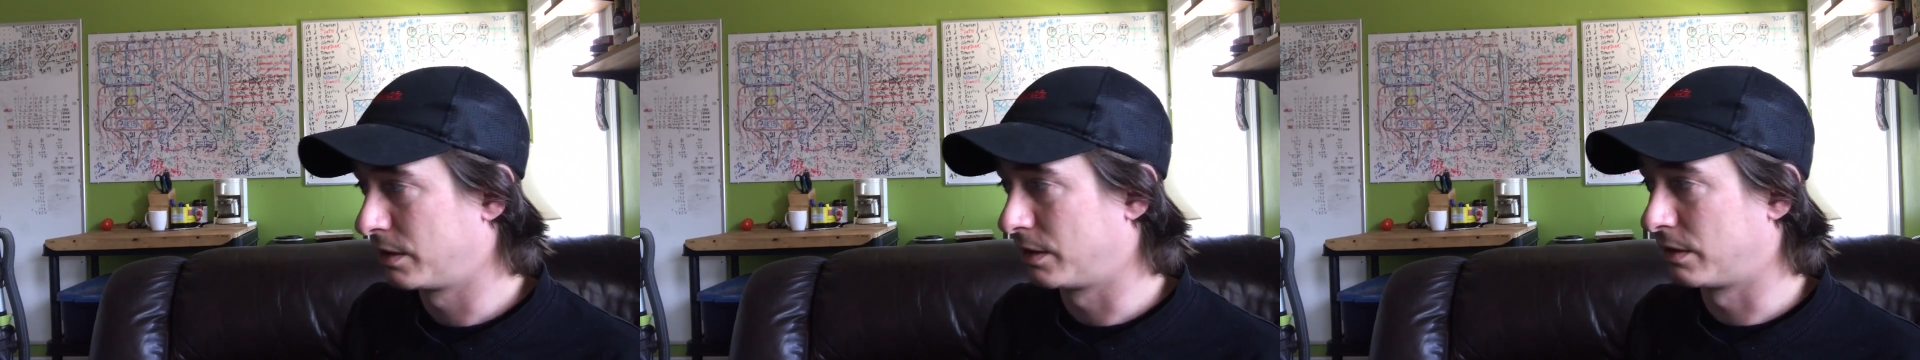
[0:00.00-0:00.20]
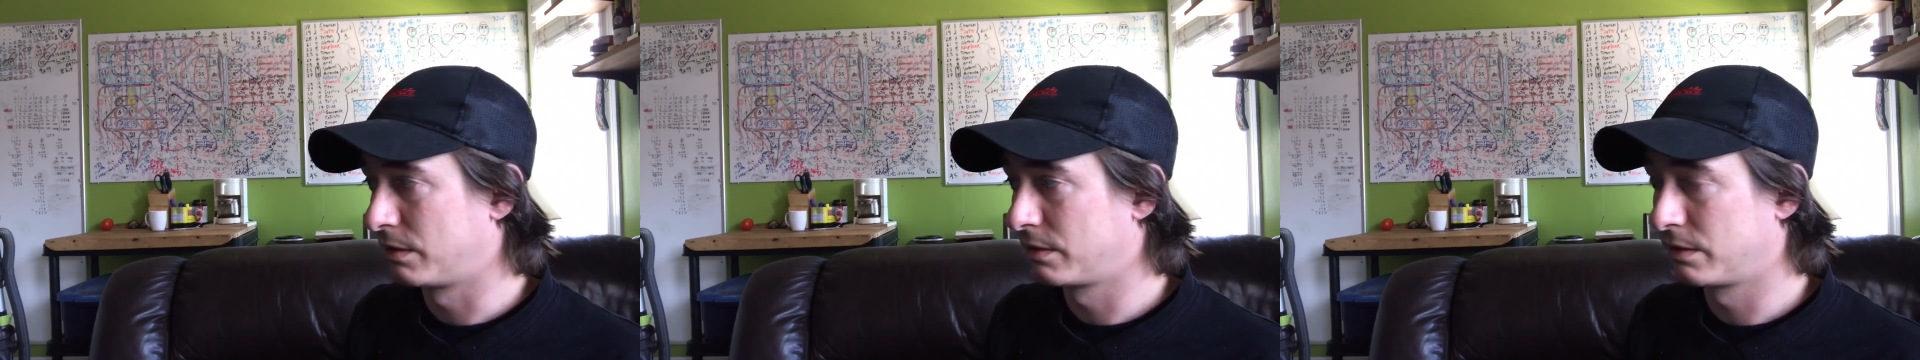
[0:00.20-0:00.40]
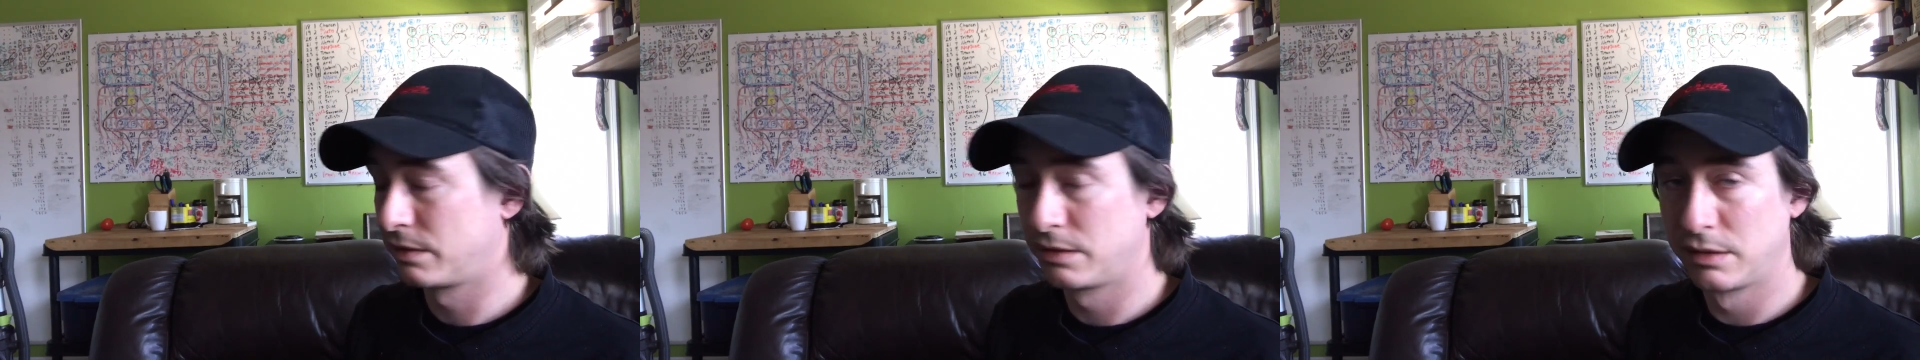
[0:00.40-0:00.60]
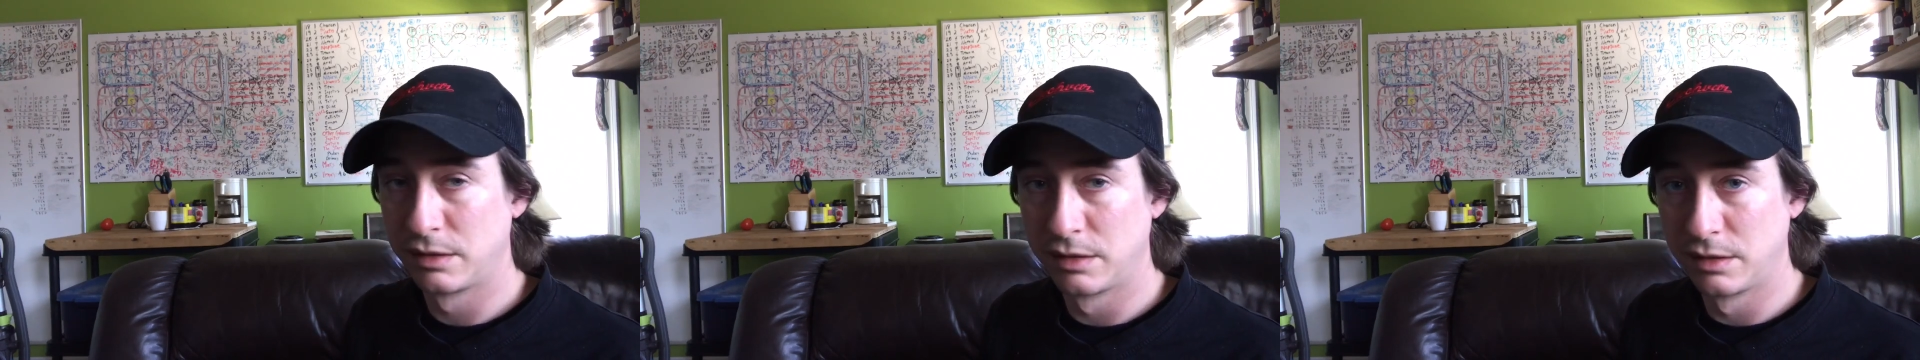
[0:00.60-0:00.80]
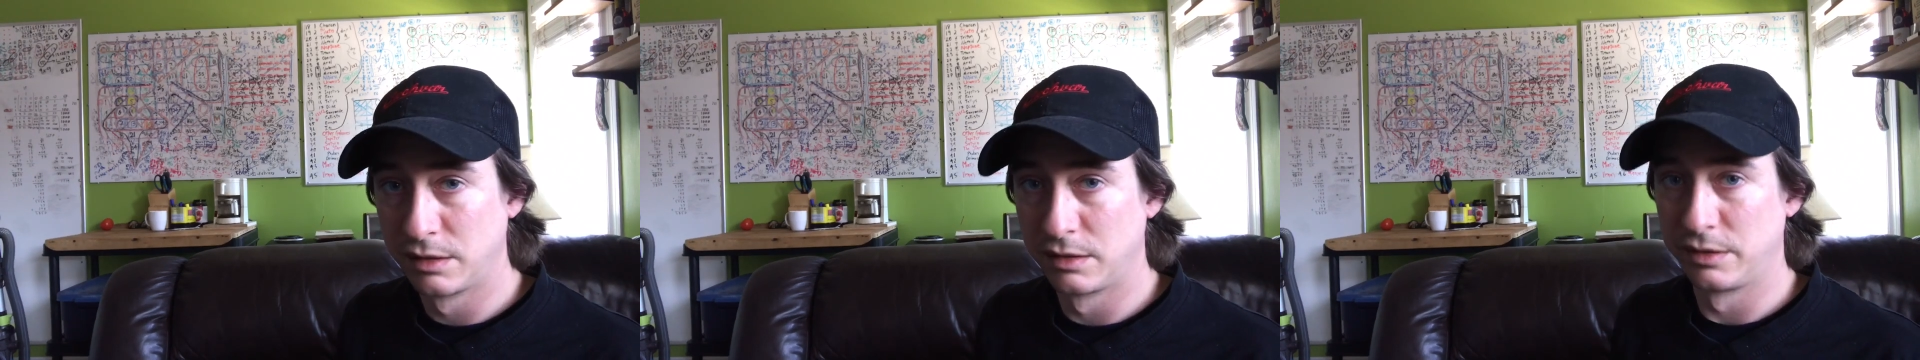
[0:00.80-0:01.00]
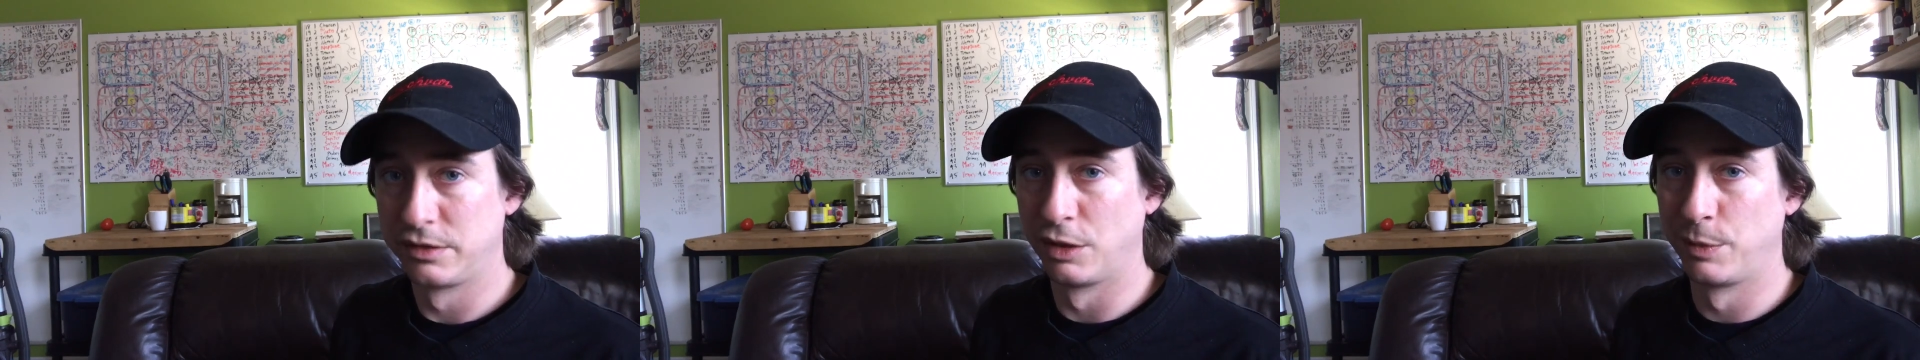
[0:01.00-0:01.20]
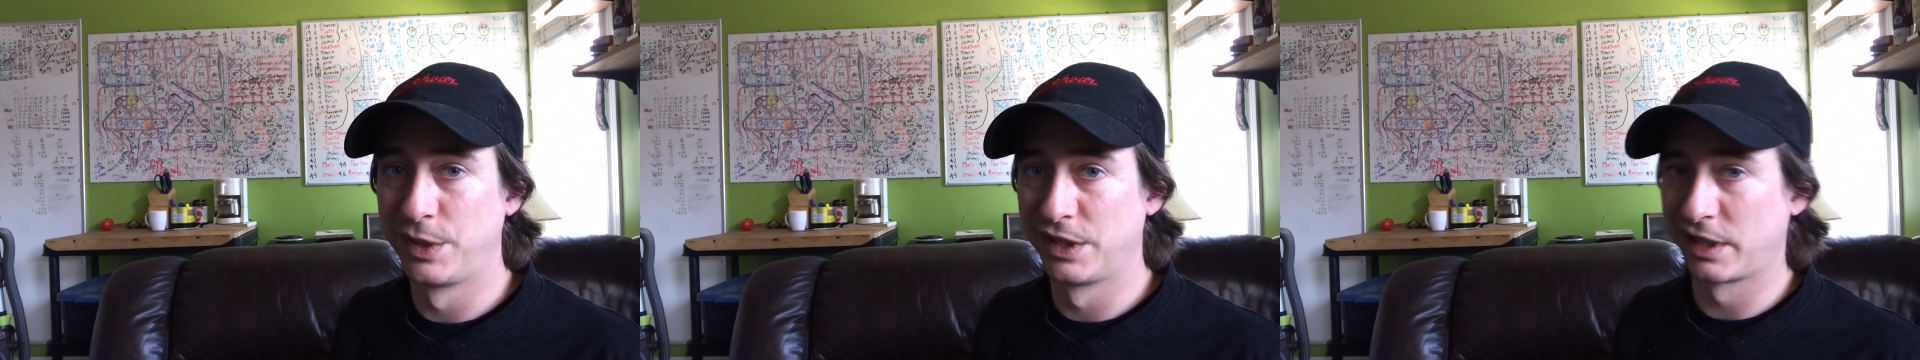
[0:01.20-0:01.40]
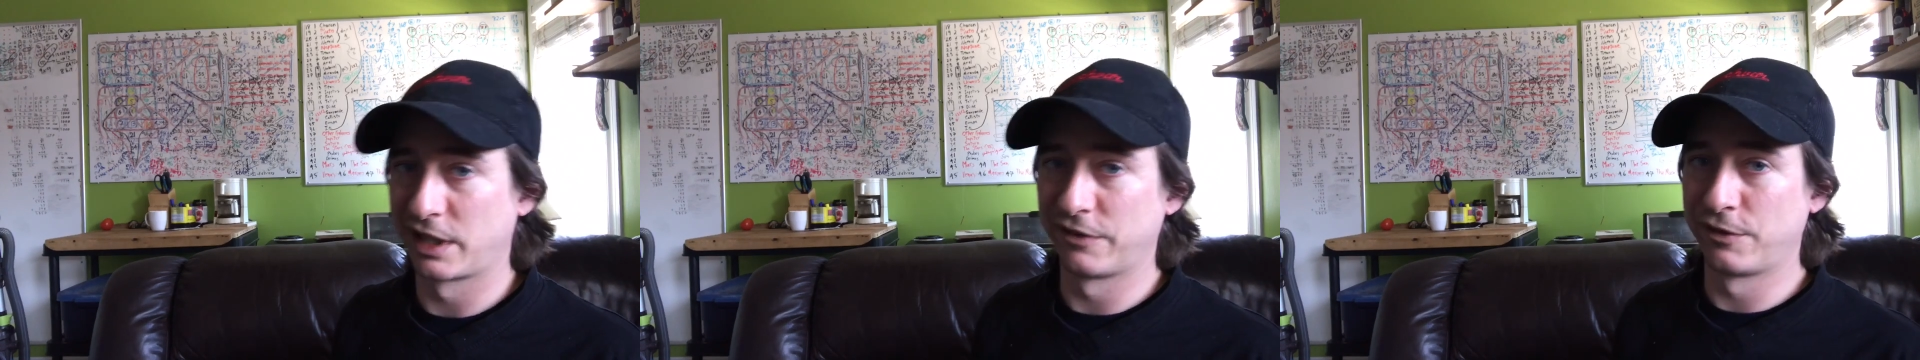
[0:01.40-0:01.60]
You know? Don't
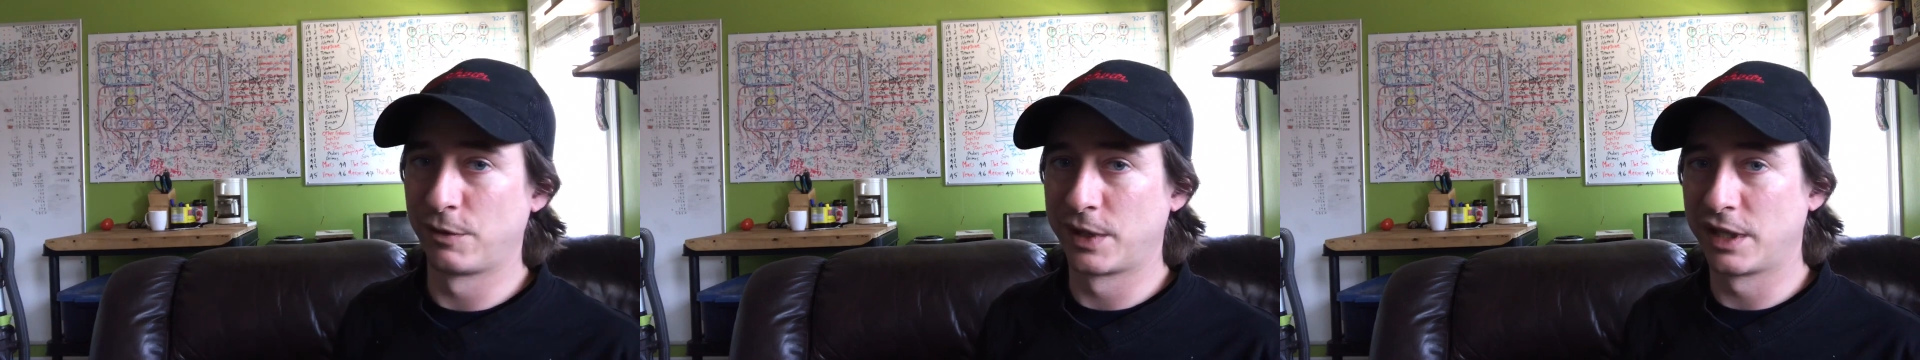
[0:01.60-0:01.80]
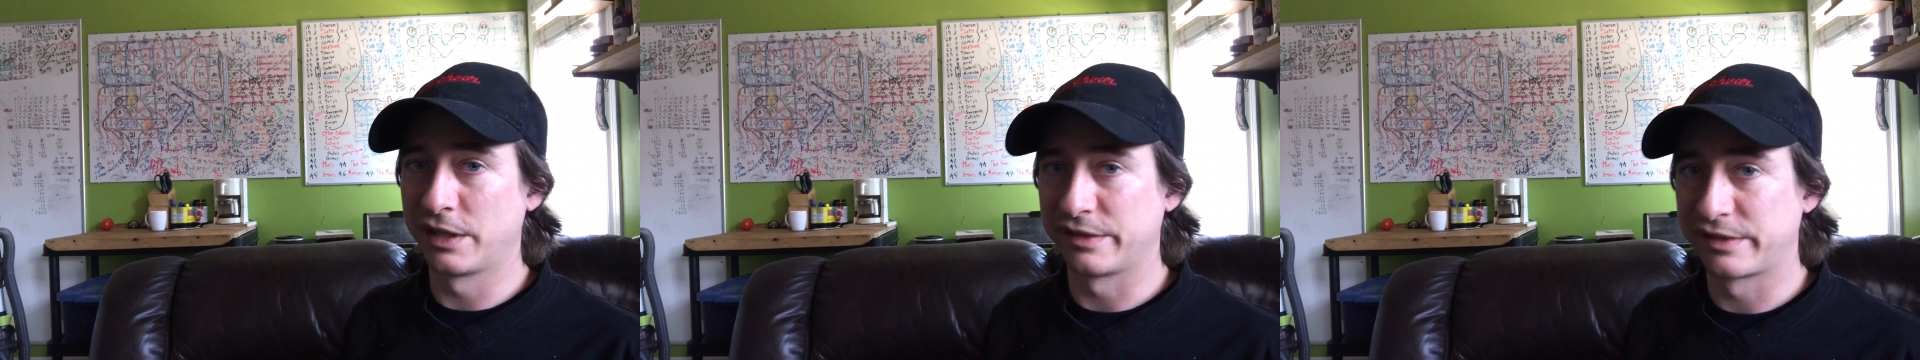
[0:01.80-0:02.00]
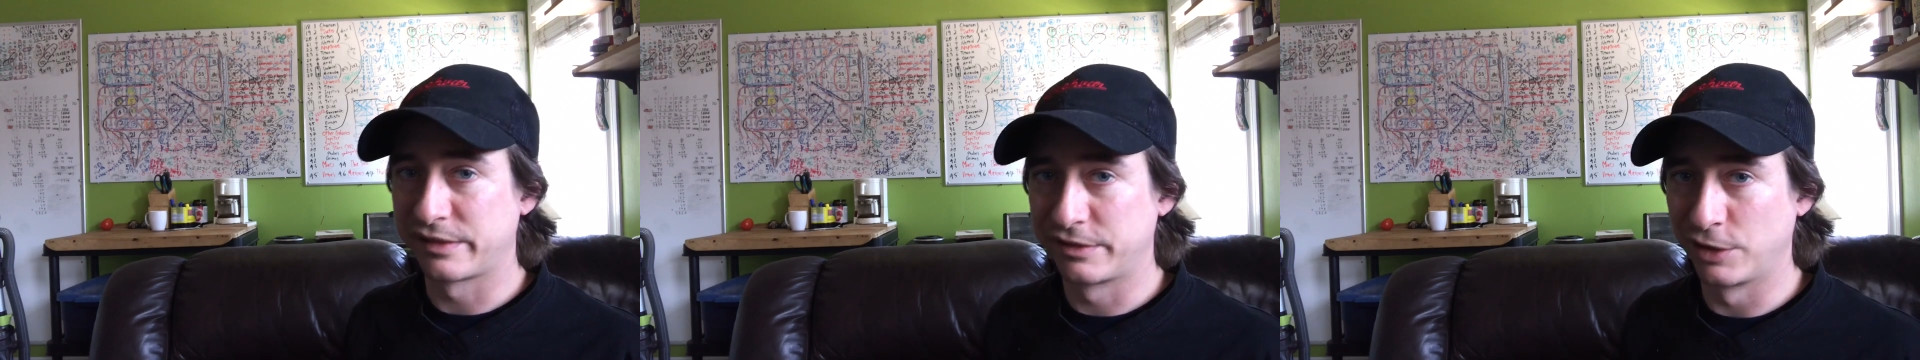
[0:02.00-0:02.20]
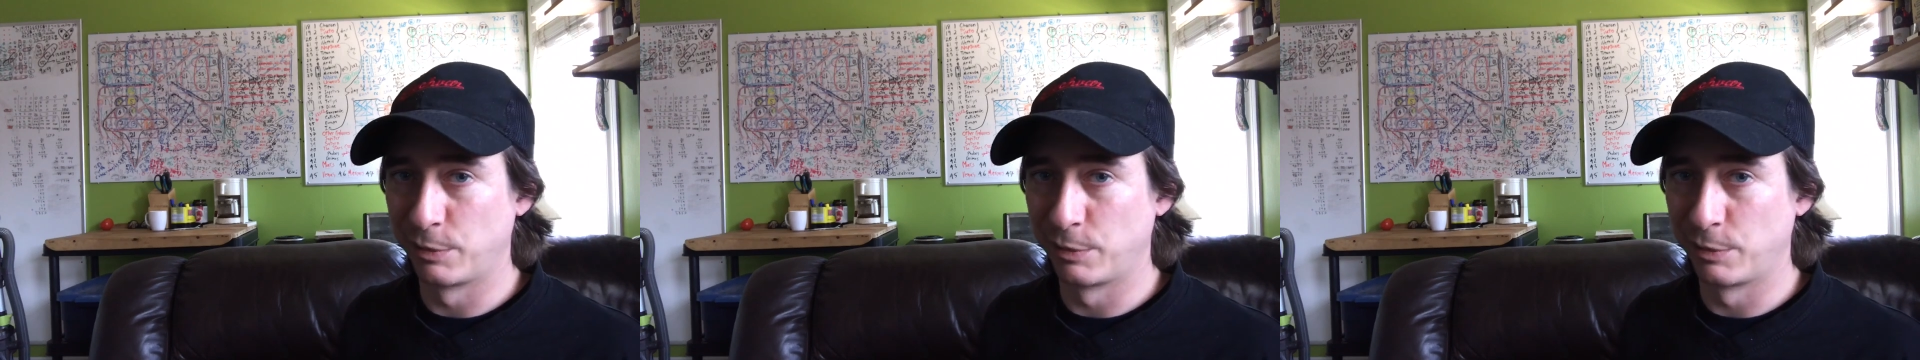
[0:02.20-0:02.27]
be like everyone else.